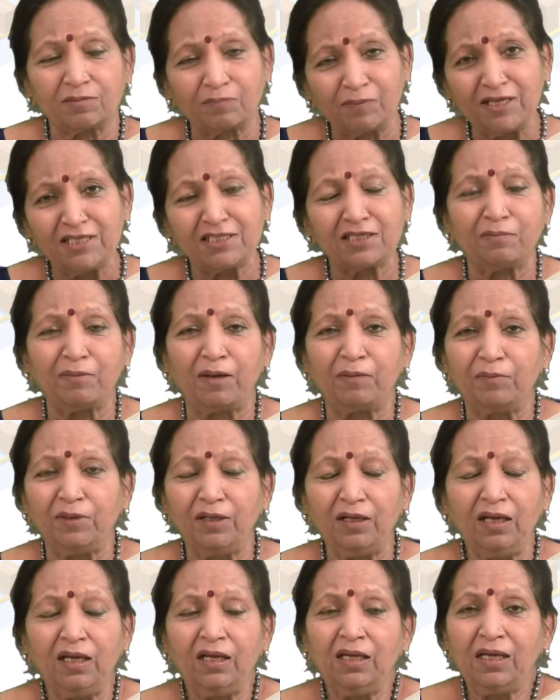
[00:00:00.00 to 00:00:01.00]
Please
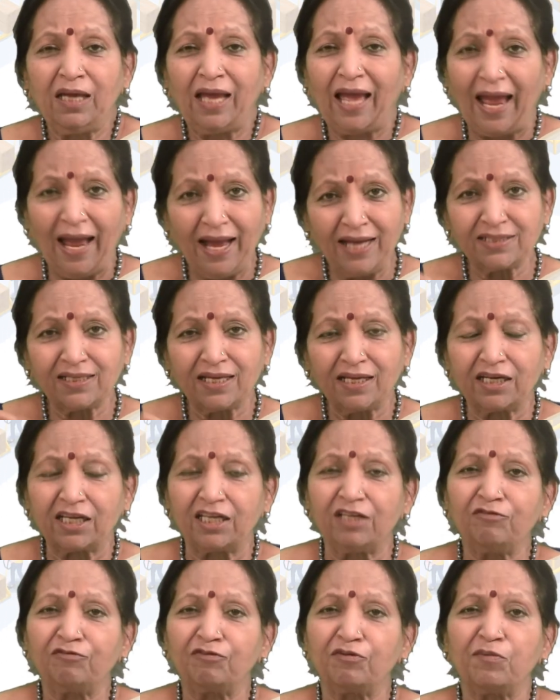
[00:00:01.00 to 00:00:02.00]
remember, as our
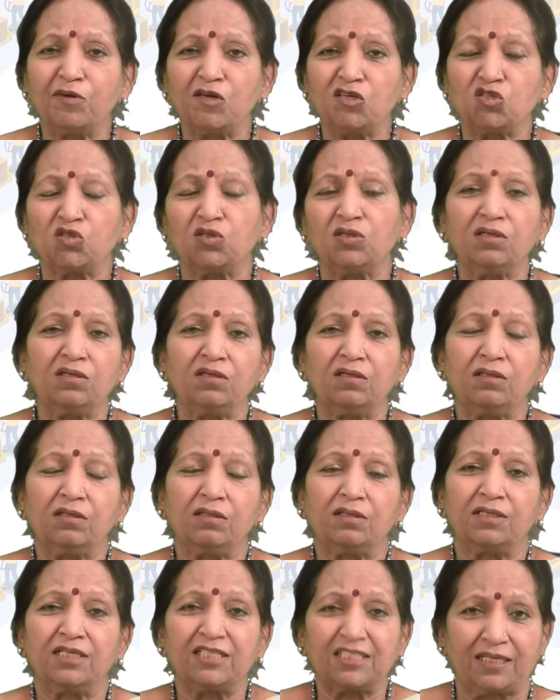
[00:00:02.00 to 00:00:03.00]
information
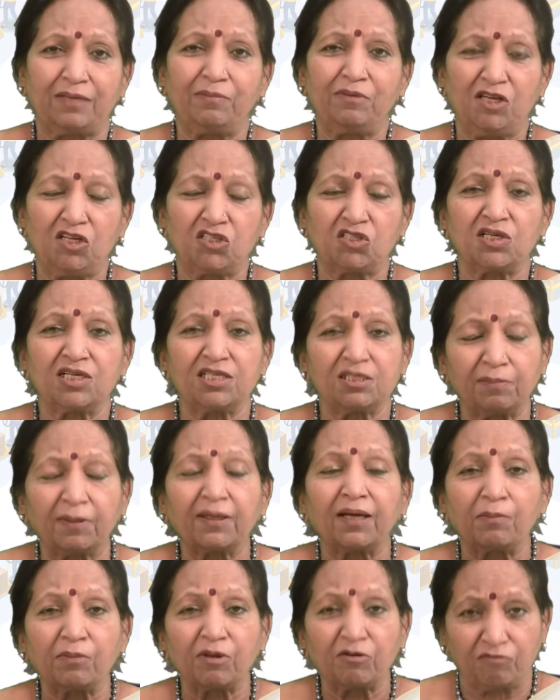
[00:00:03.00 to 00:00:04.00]
dissemination is
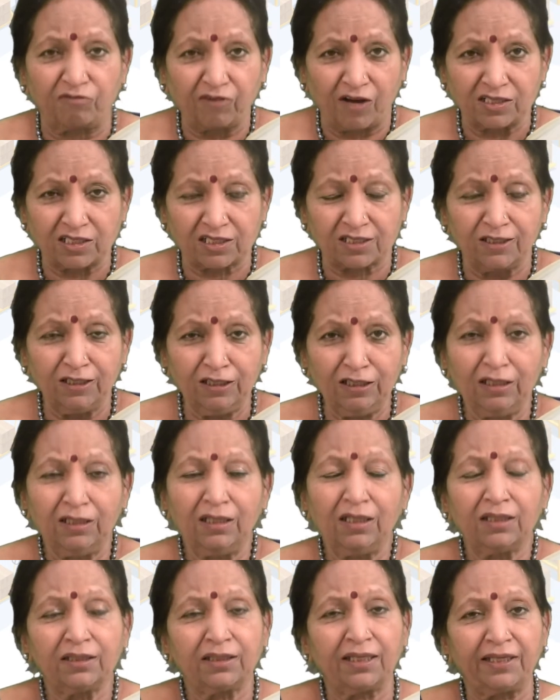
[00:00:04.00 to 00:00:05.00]
becoming faster,
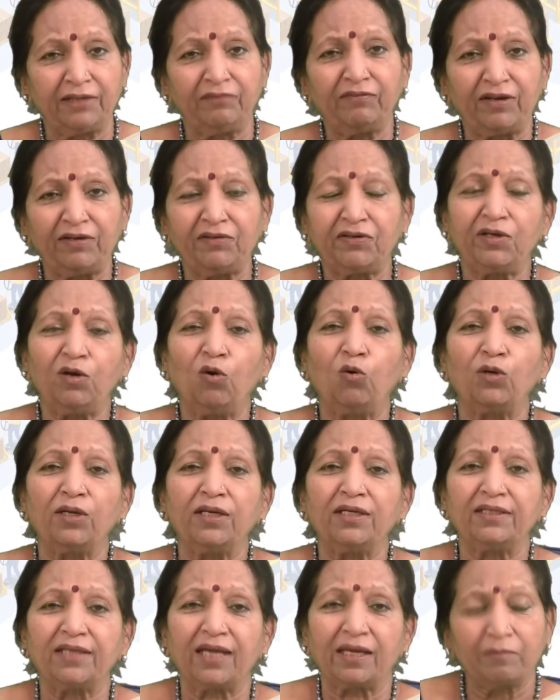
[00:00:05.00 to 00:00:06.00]
the inventory
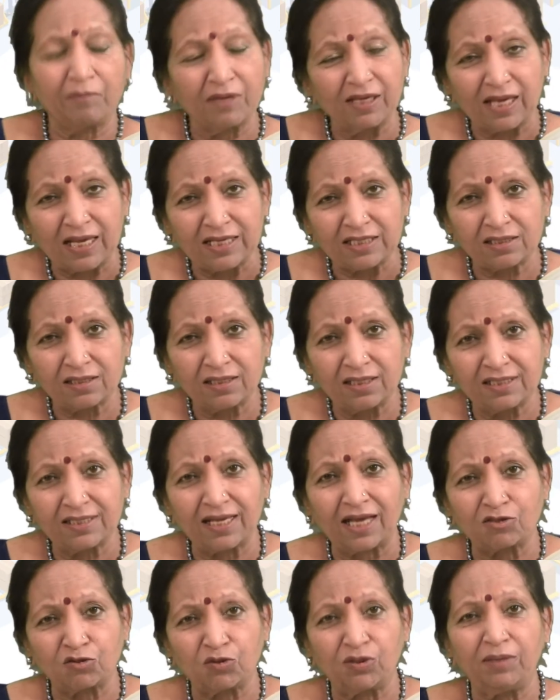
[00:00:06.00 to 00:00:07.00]
holding timing is
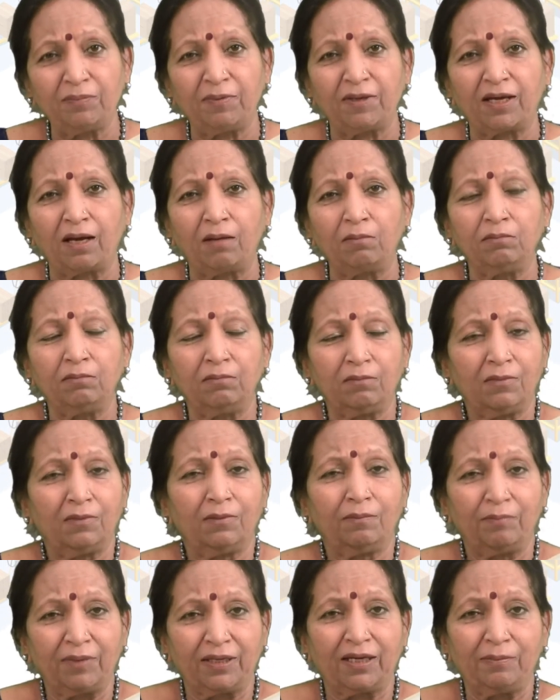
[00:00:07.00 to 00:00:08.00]
actually
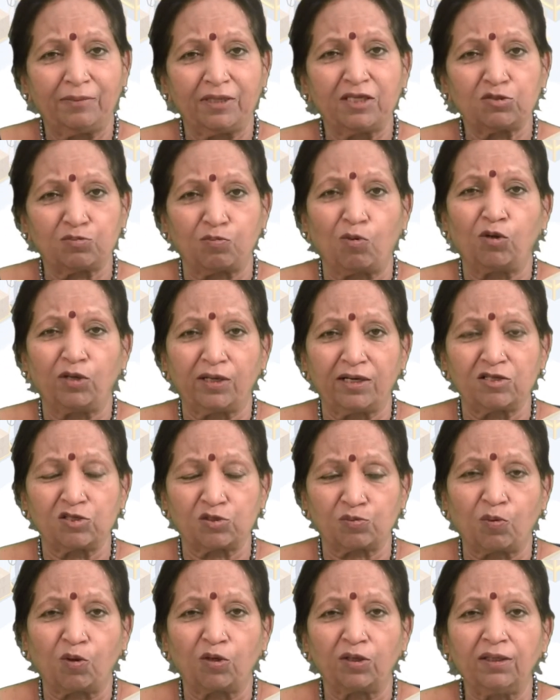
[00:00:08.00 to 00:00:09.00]
becoming smaller and
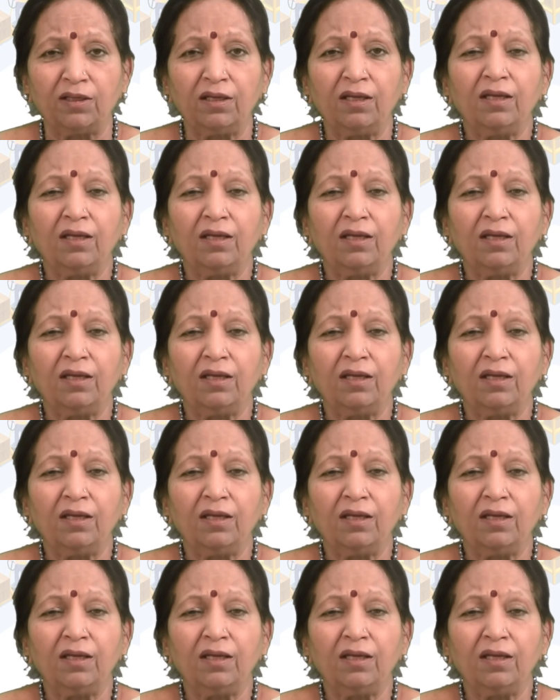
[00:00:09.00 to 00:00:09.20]
smaller.